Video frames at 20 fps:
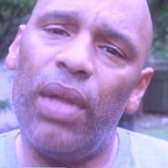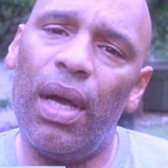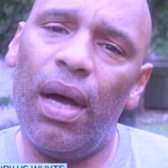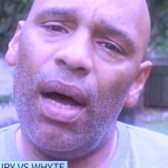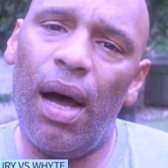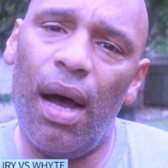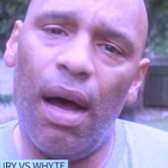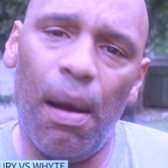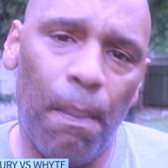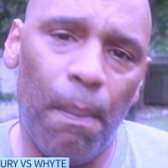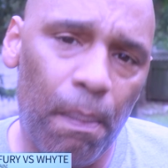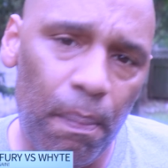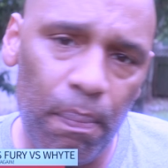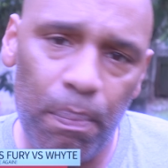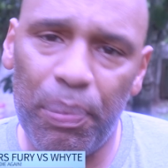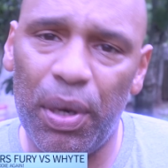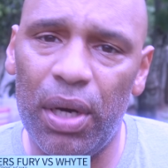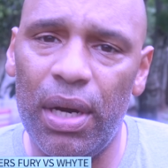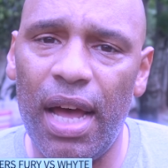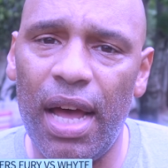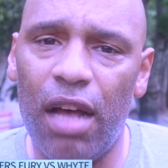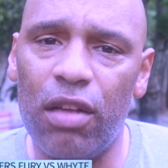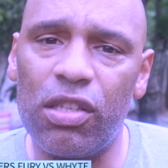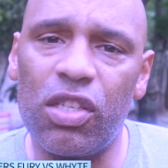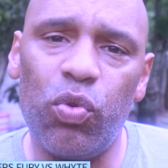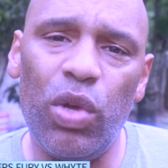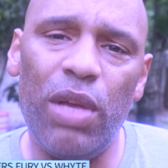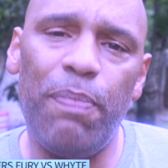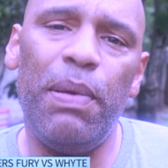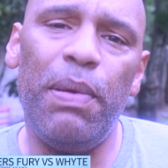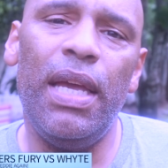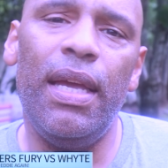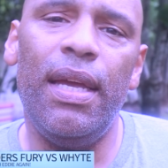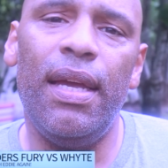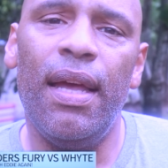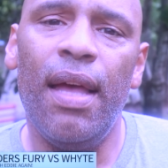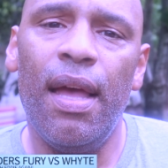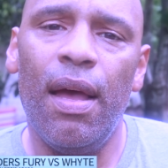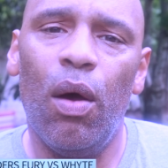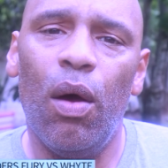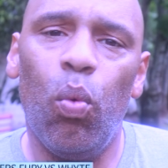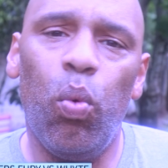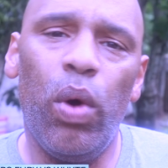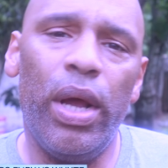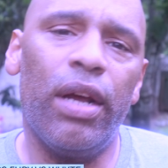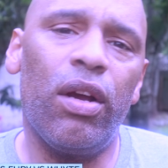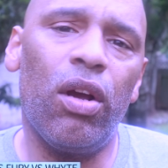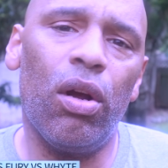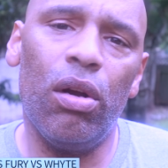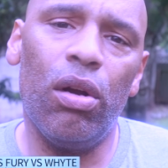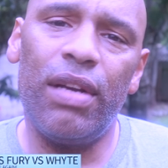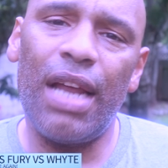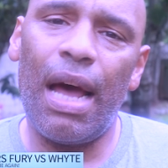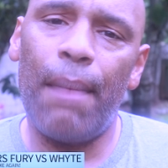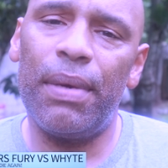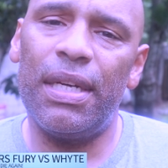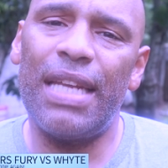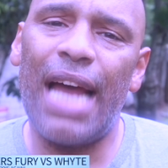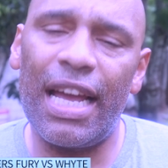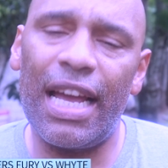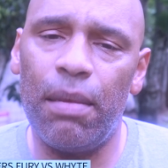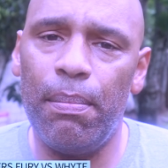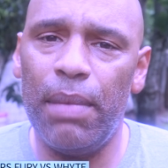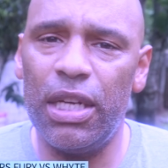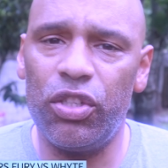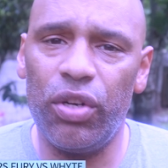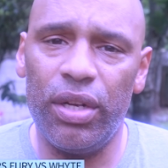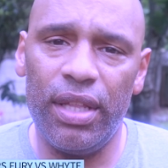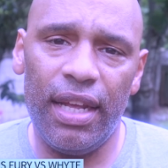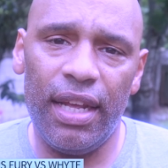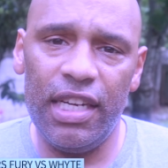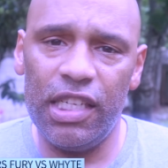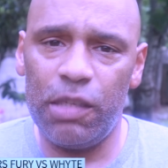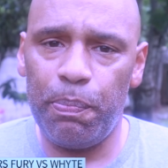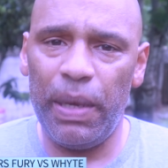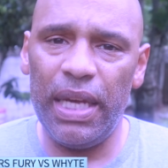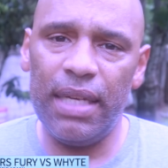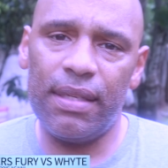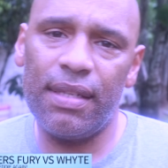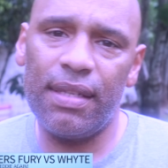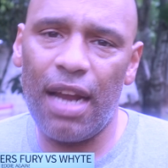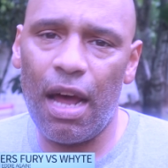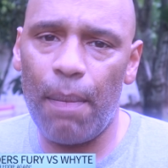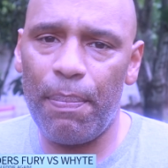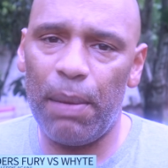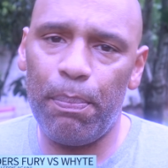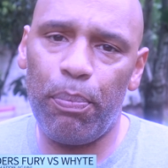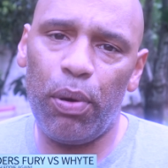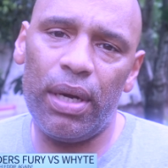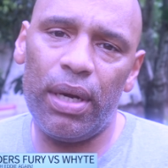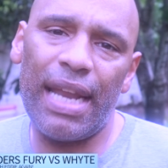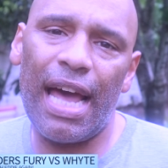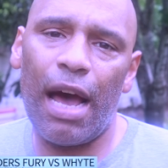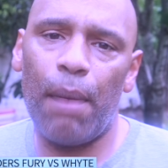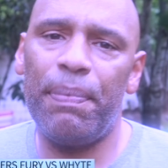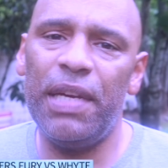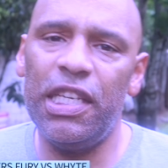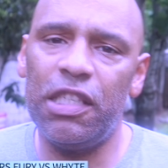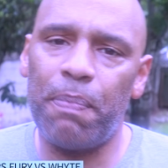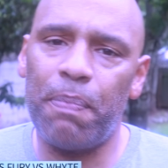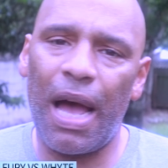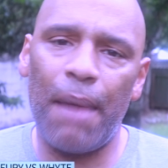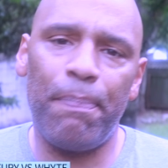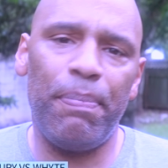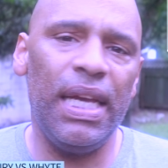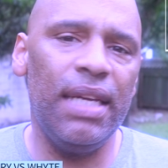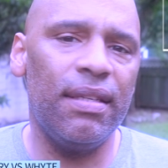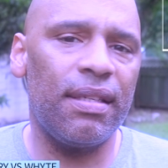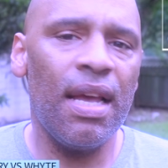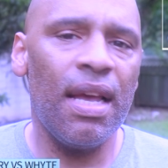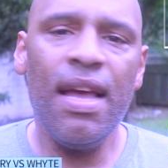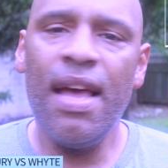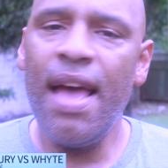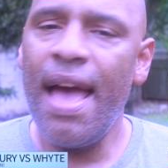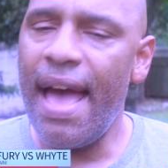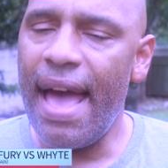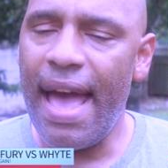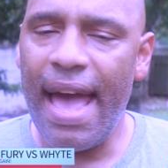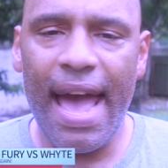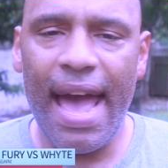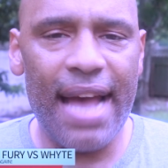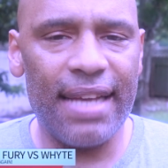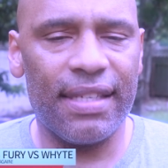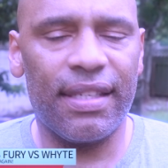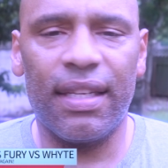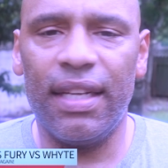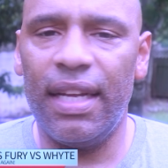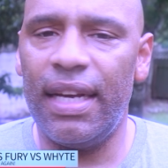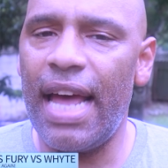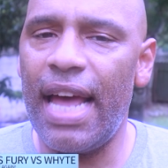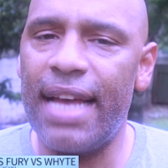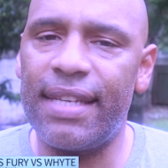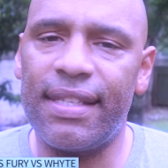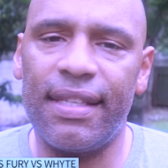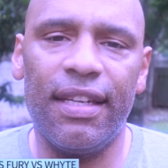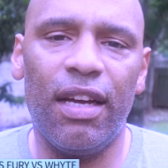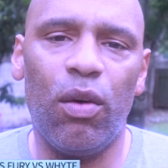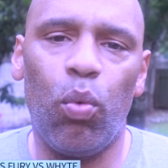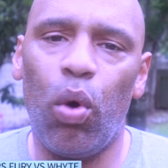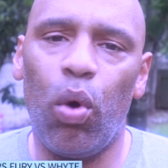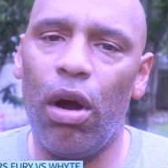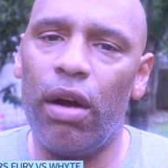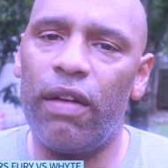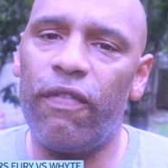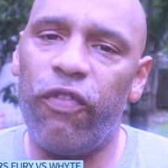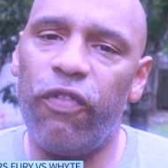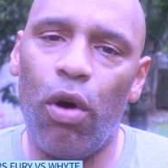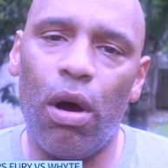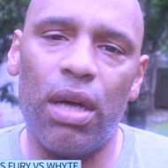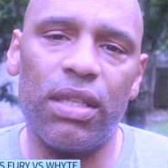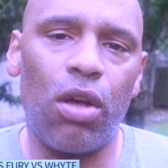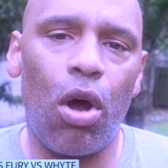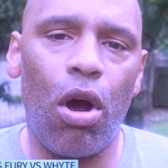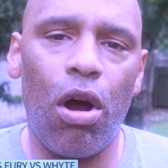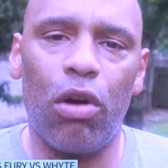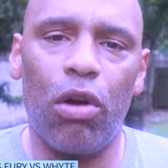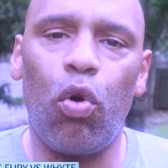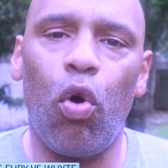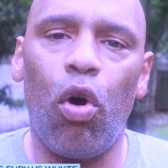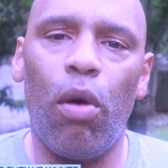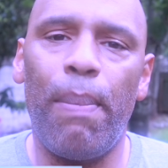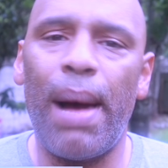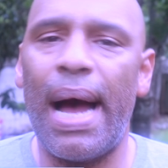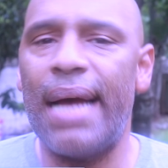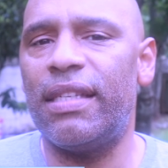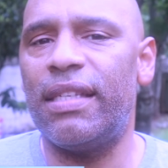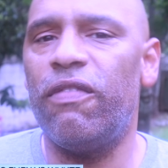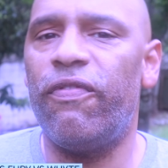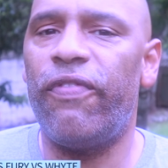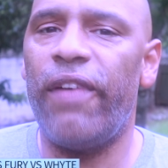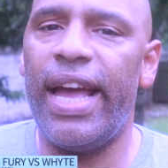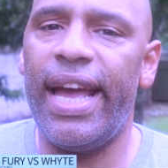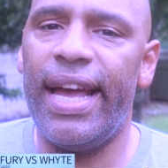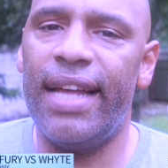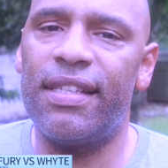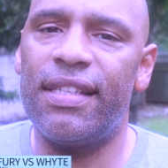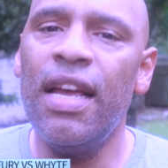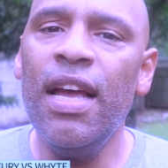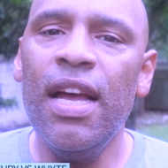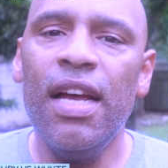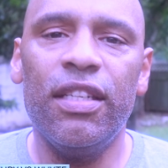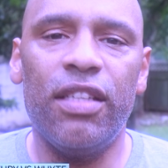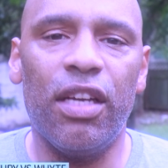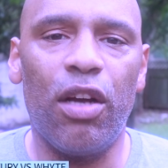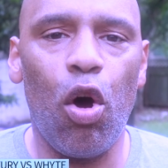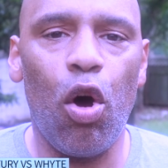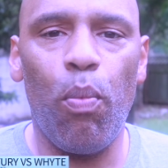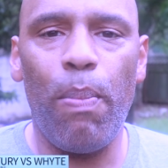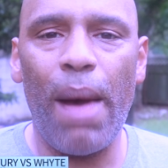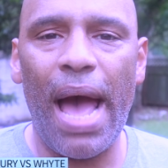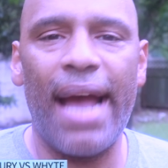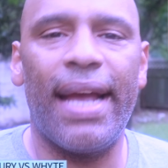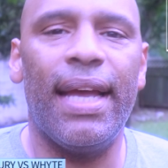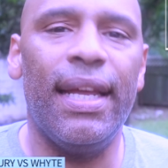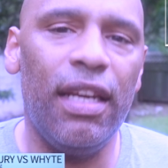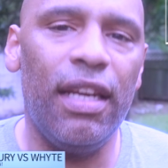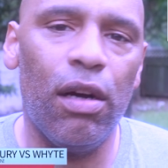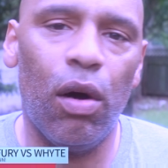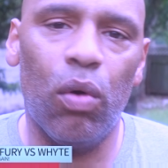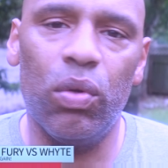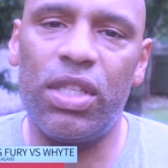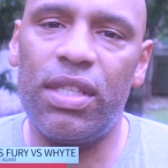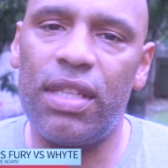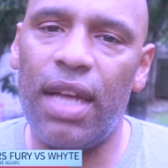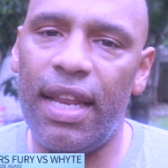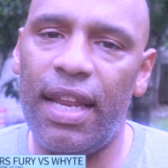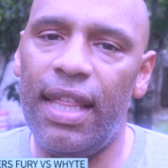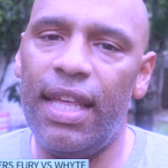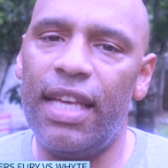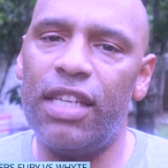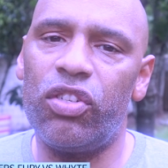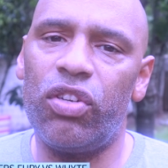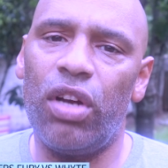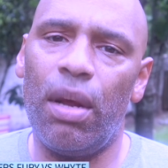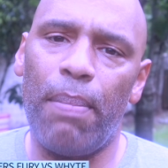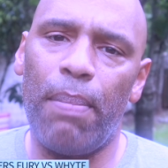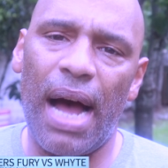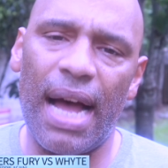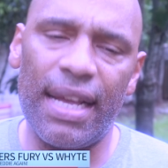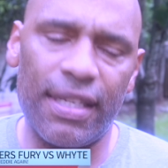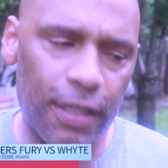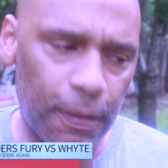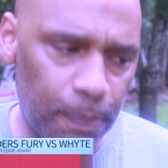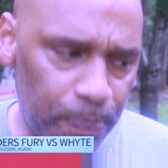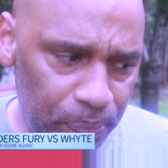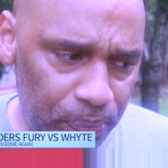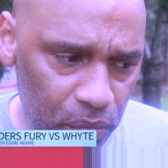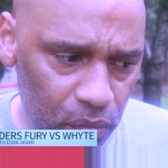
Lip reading: Pernell Sweet Pea Whitaker documentary that he's piecing up and putting out piece by piece. Excellent, excellent work for us hardcore boxing fans to go back and, you know, study the history of boxing.